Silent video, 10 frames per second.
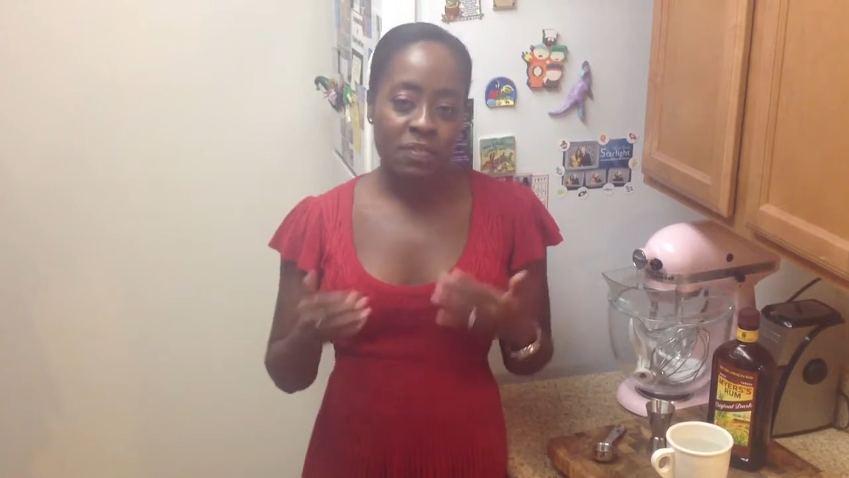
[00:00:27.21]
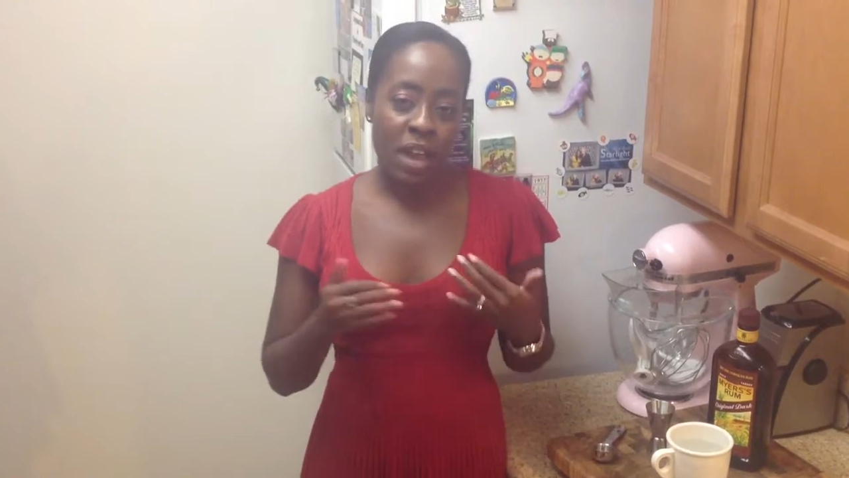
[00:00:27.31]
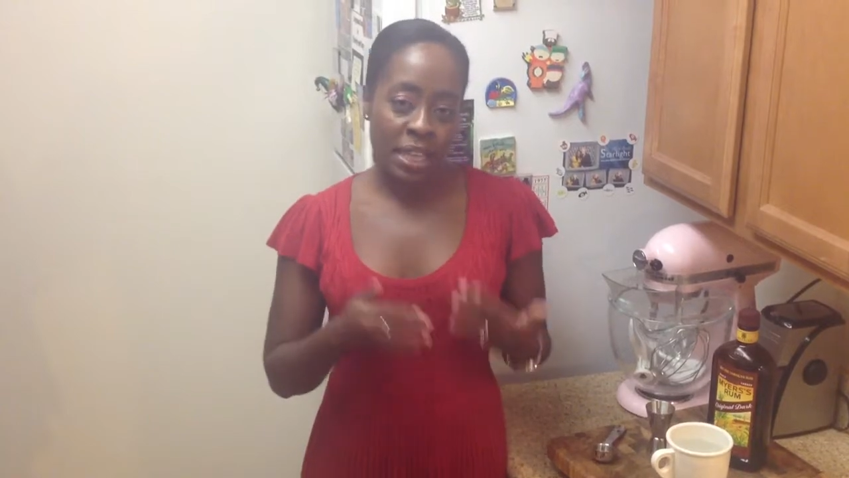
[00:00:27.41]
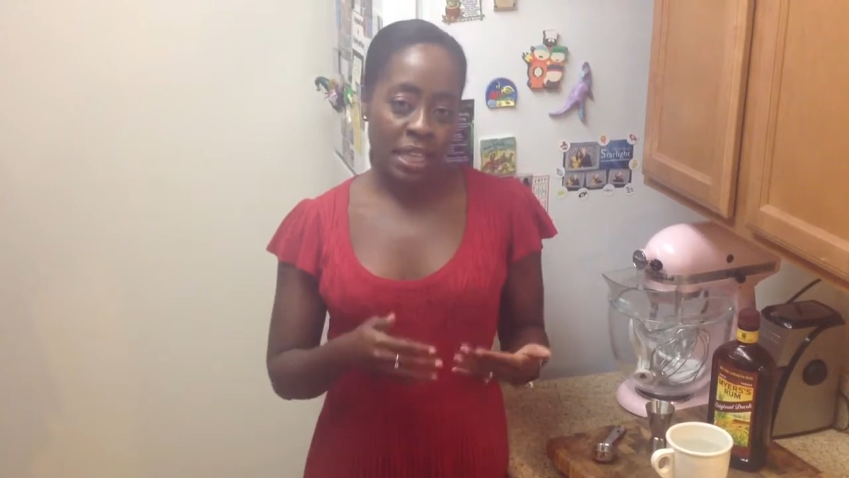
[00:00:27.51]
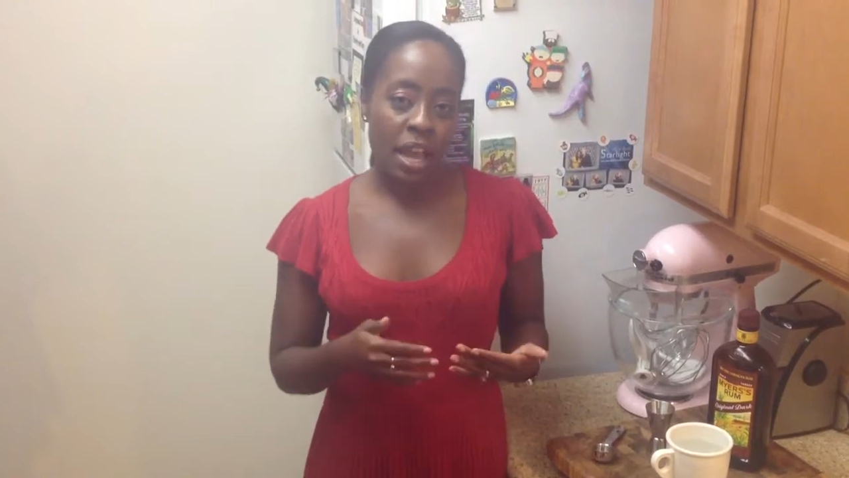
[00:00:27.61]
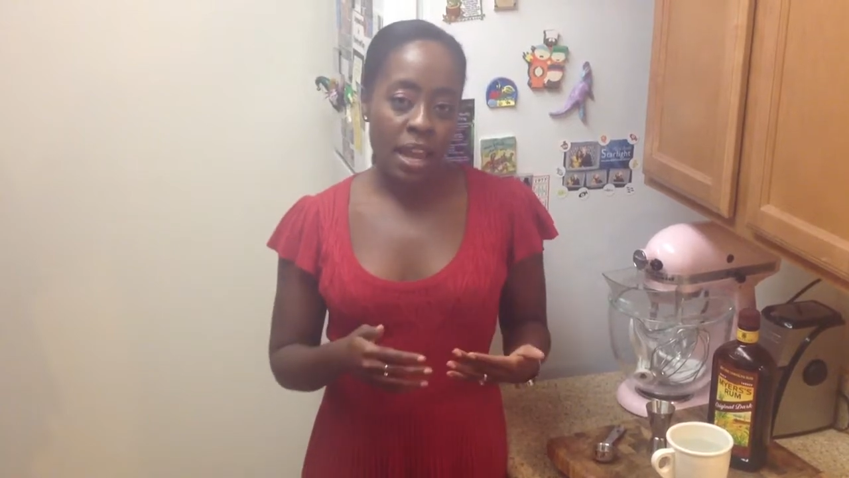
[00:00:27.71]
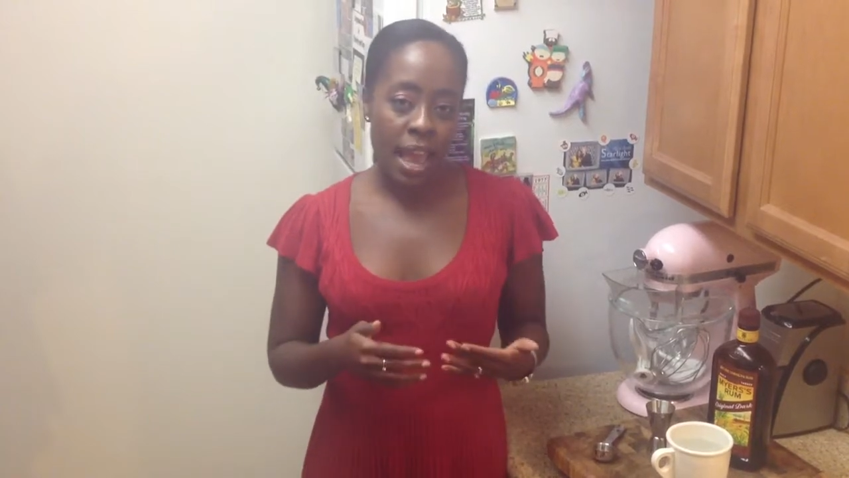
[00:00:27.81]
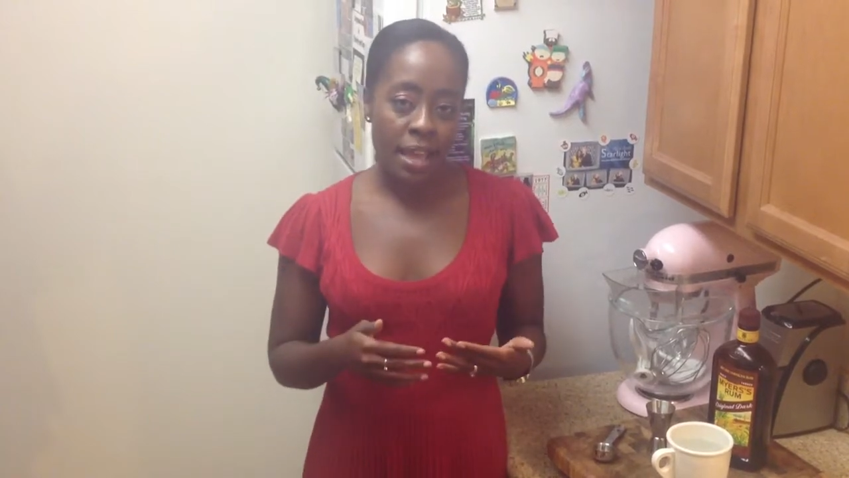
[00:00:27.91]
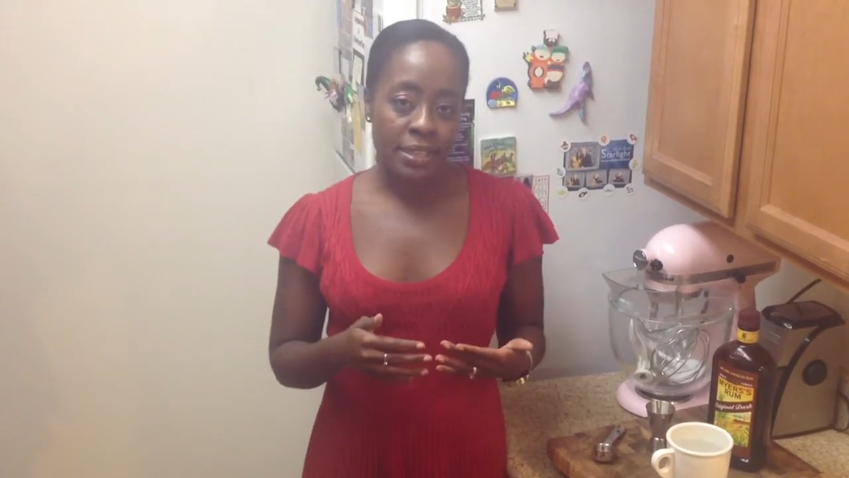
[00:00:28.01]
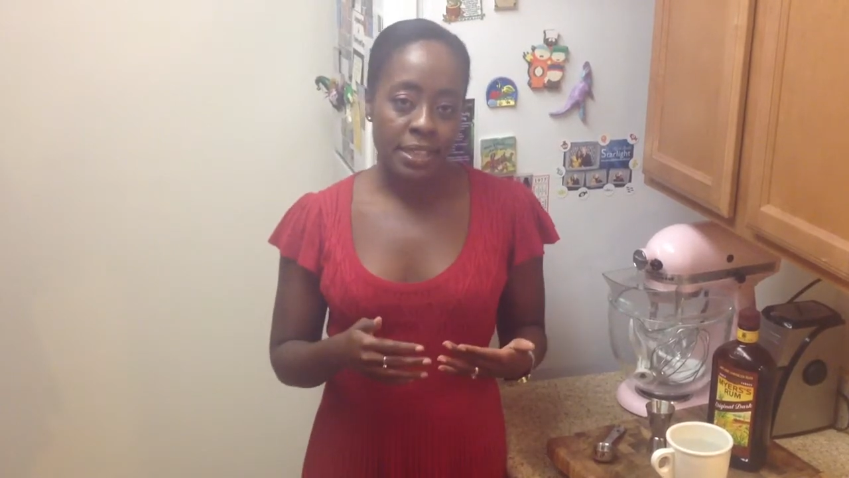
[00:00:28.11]
finally got
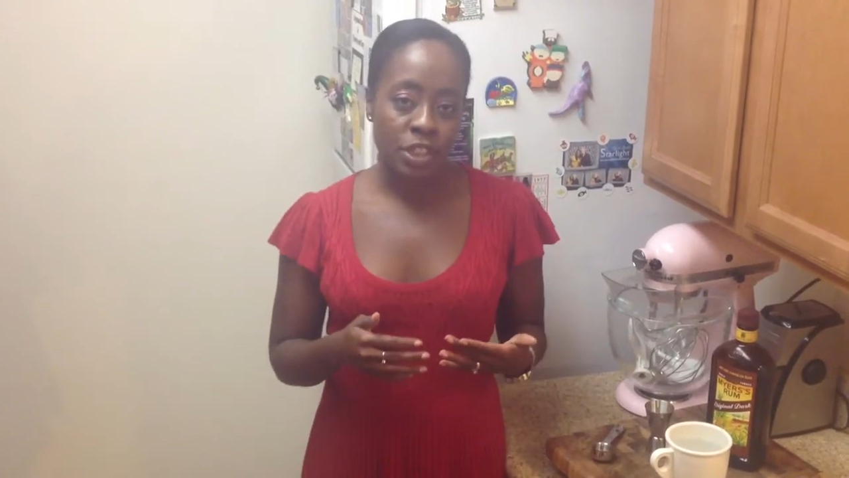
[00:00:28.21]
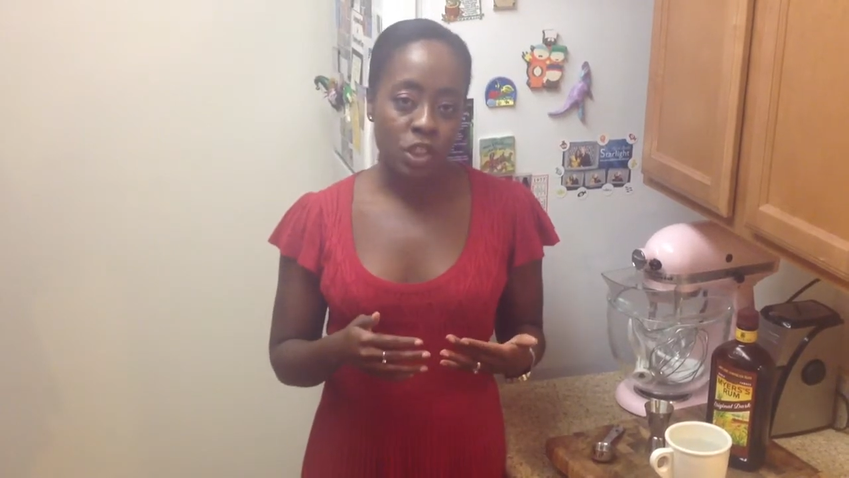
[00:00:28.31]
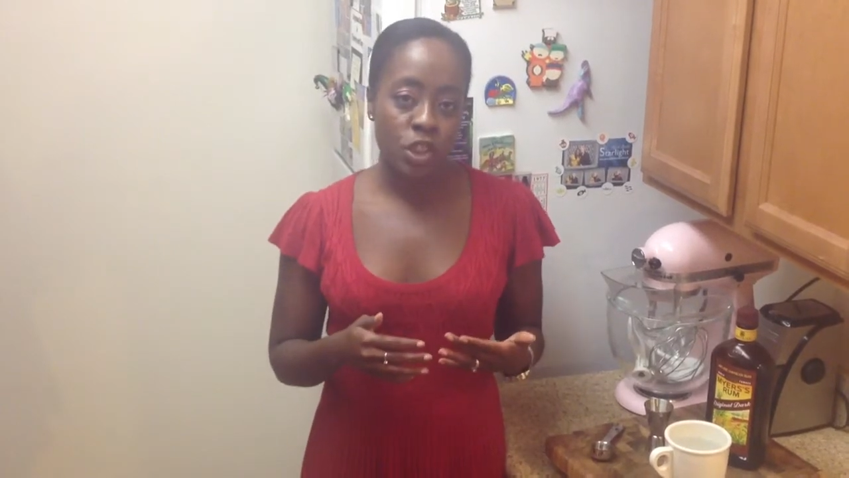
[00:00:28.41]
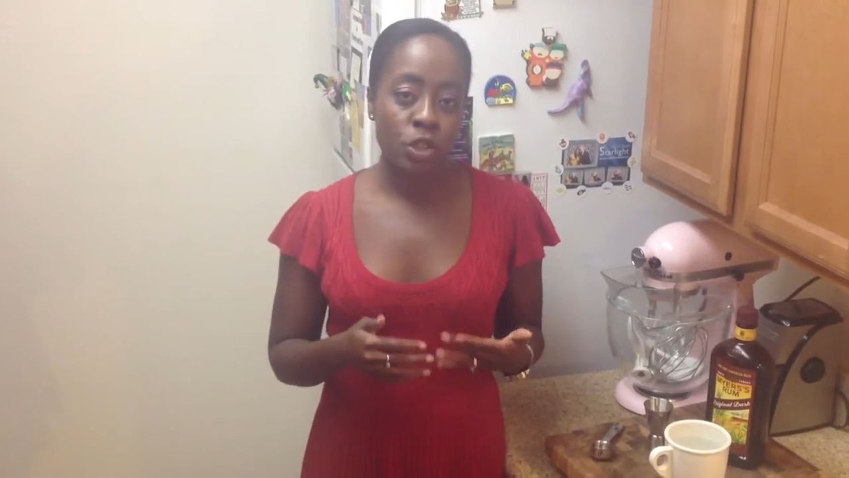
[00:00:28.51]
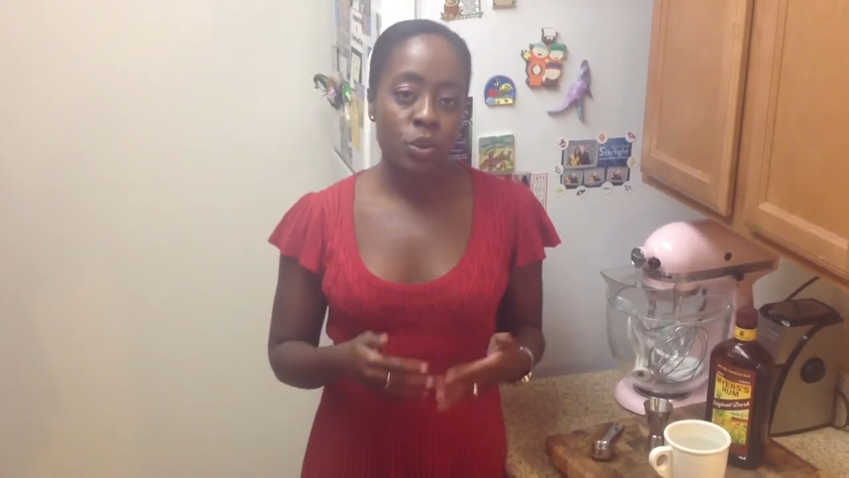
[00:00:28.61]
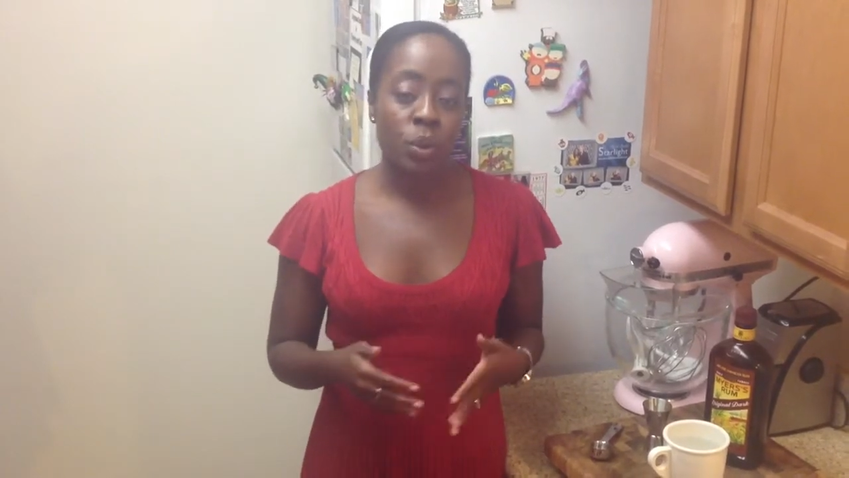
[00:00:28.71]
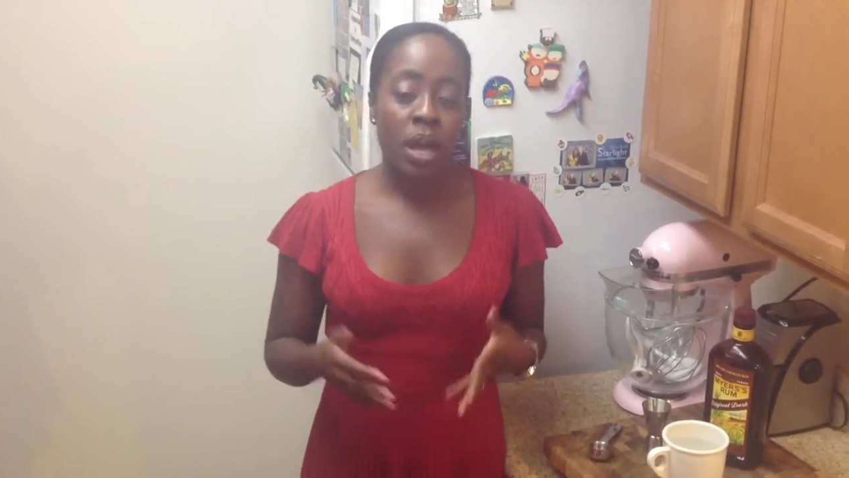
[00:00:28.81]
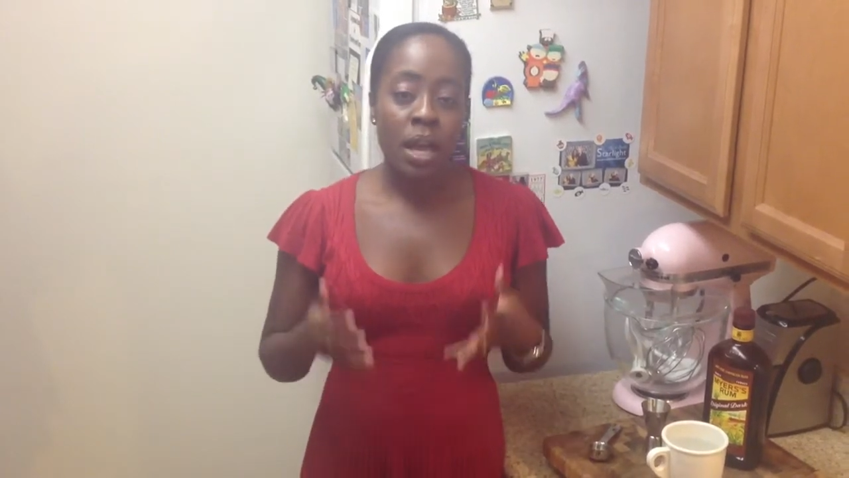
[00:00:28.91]
access to